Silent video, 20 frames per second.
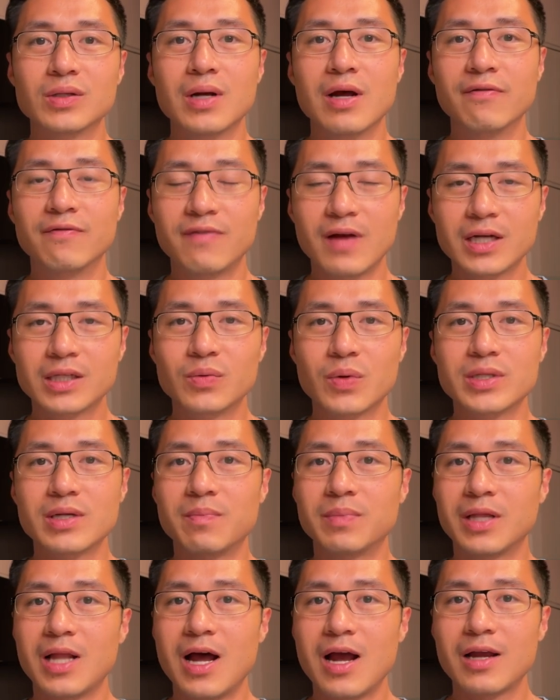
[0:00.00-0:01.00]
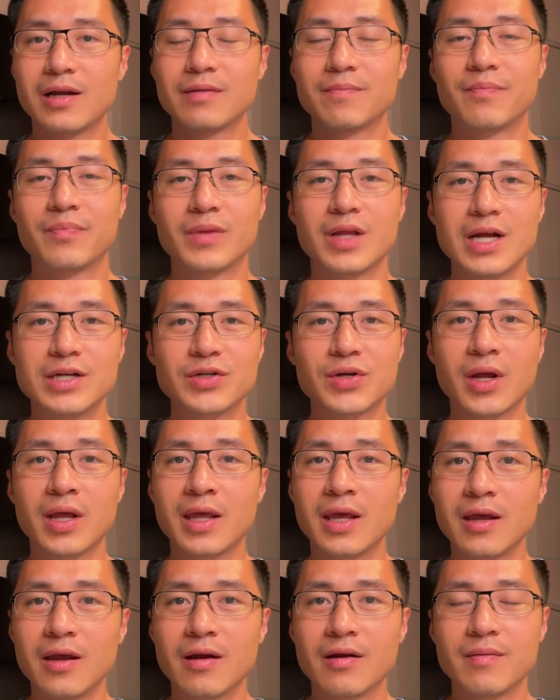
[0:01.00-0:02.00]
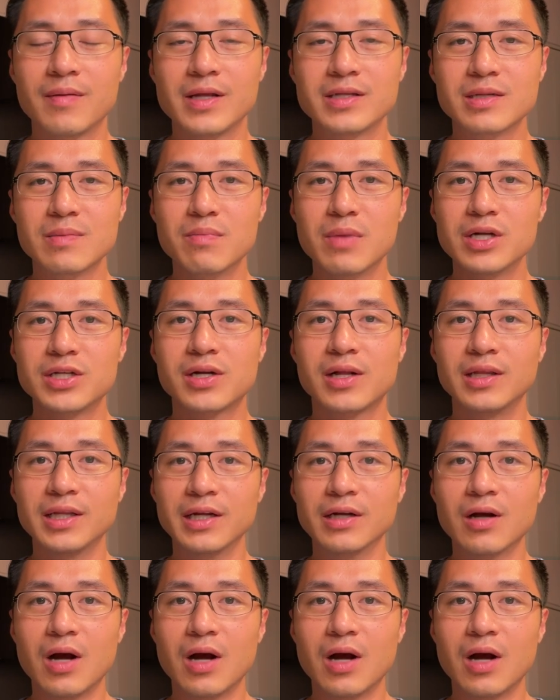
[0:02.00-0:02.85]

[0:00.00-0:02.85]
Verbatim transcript: effect was applied. As you can hear, it's a much cleaner